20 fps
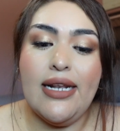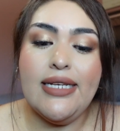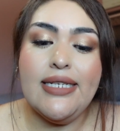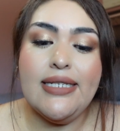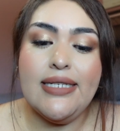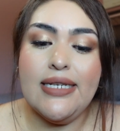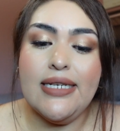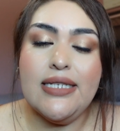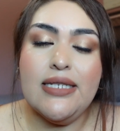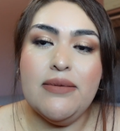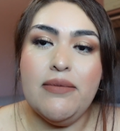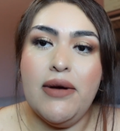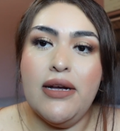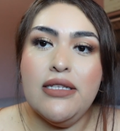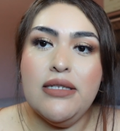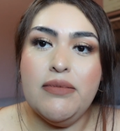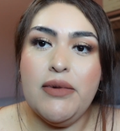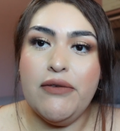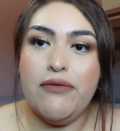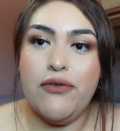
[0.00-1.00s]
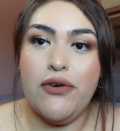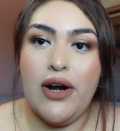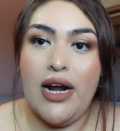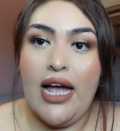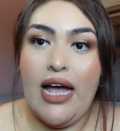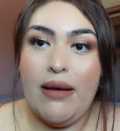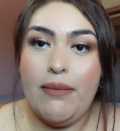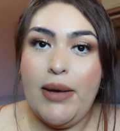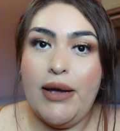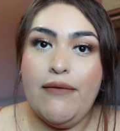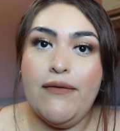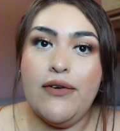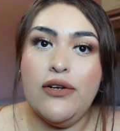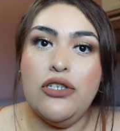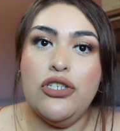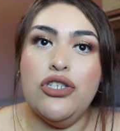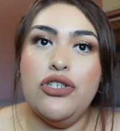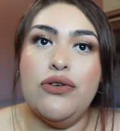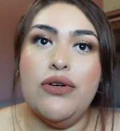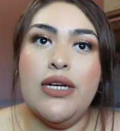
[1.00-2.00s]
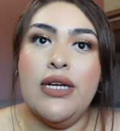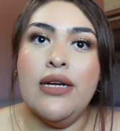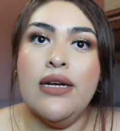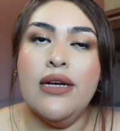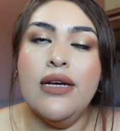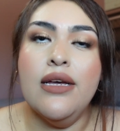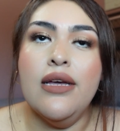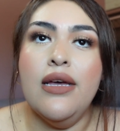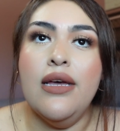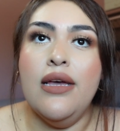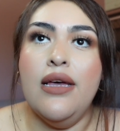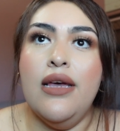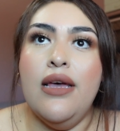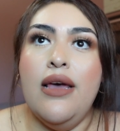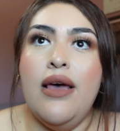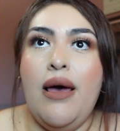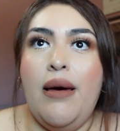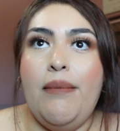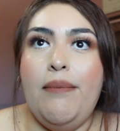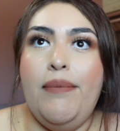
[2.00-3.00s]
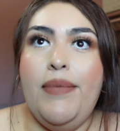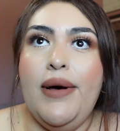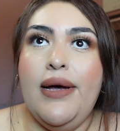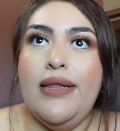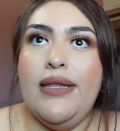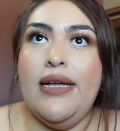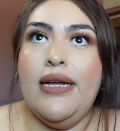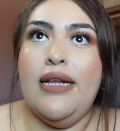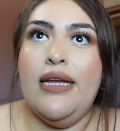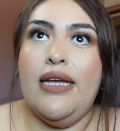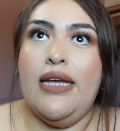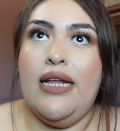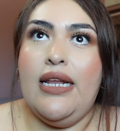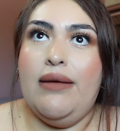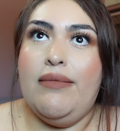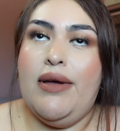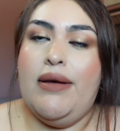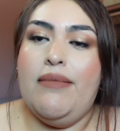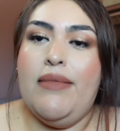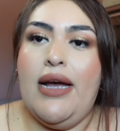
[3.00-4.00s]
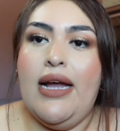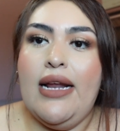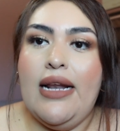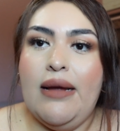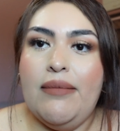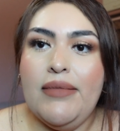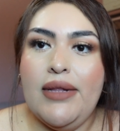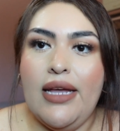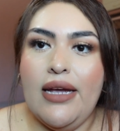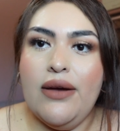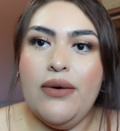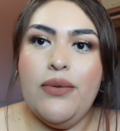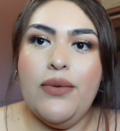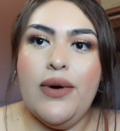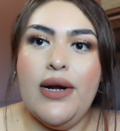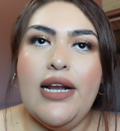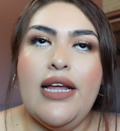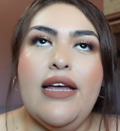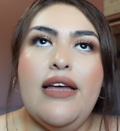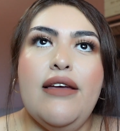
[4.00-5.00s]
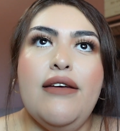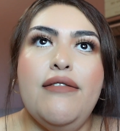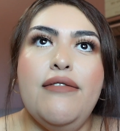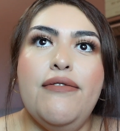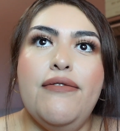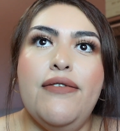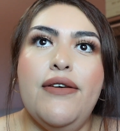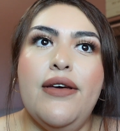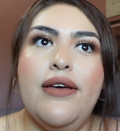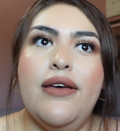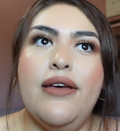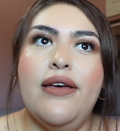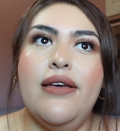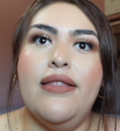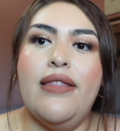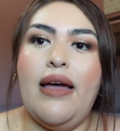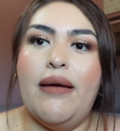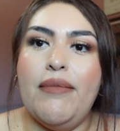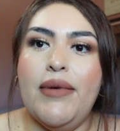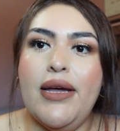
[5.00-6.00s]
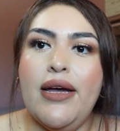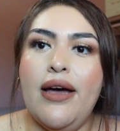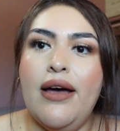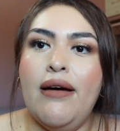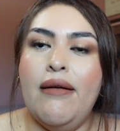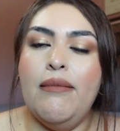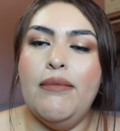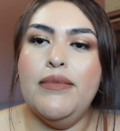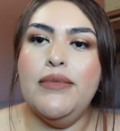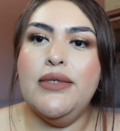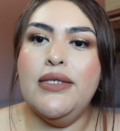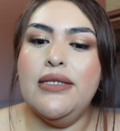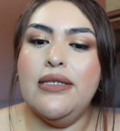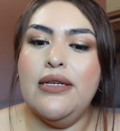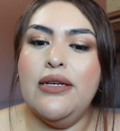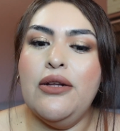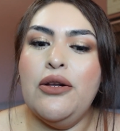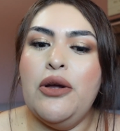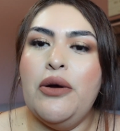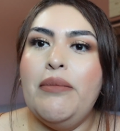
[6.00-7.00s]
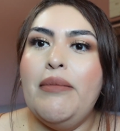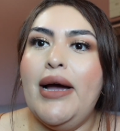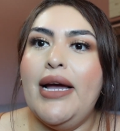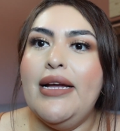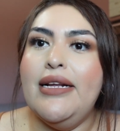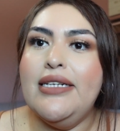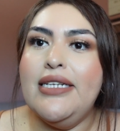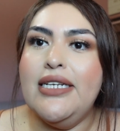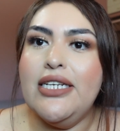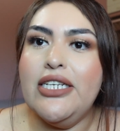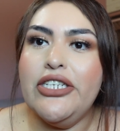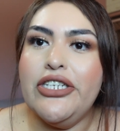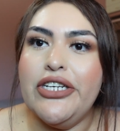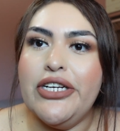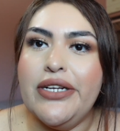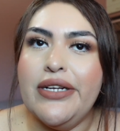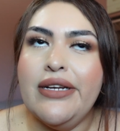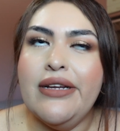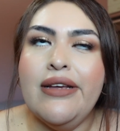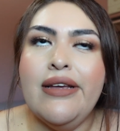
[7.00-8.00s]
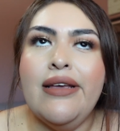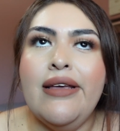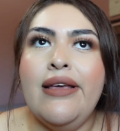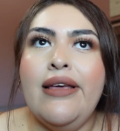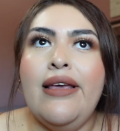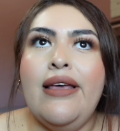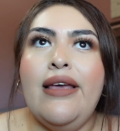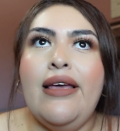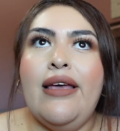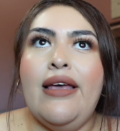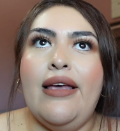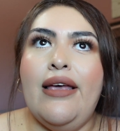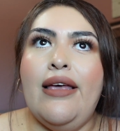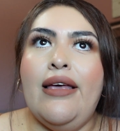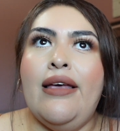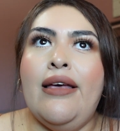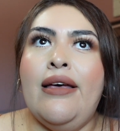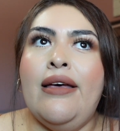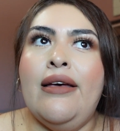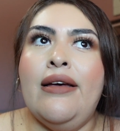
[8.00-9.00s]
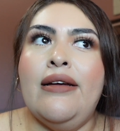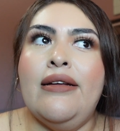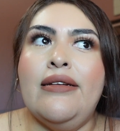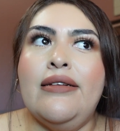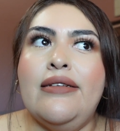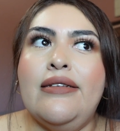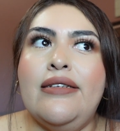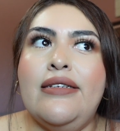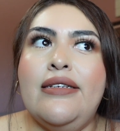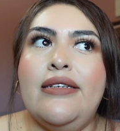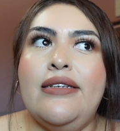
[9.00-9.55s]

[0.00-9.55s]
least 6 months before I have my first drink. But then again, in my mind, I'm like, what if that becomes, you know, my addiction? And